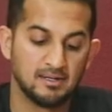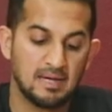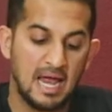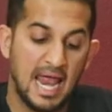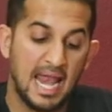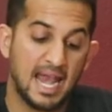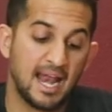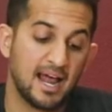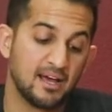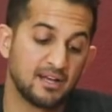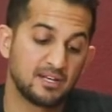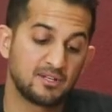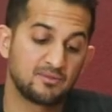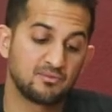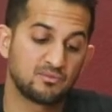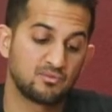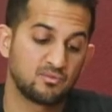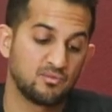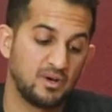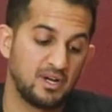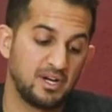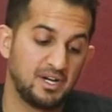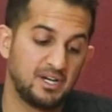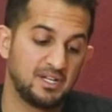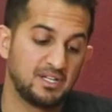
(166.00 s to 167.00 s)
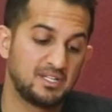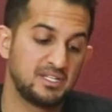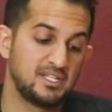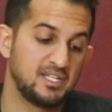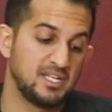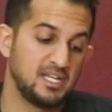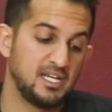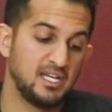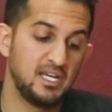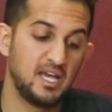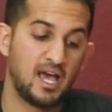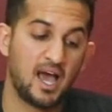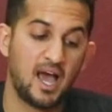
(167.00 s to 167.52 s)
And I wanted to
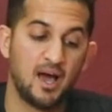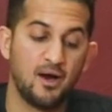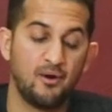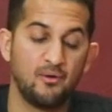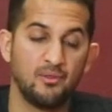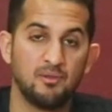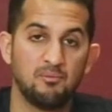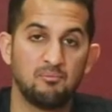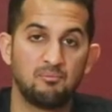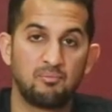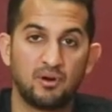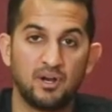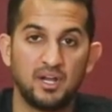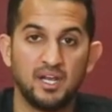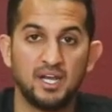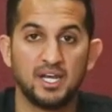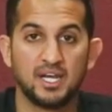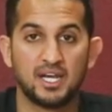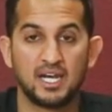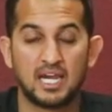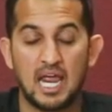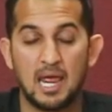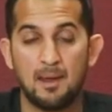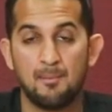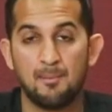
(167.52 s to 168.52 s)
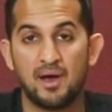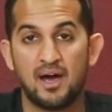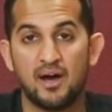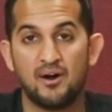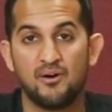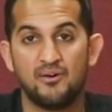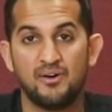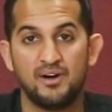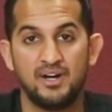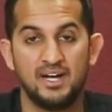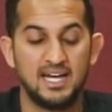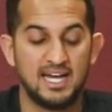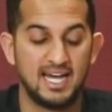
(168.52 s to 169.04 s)
see how the print came out.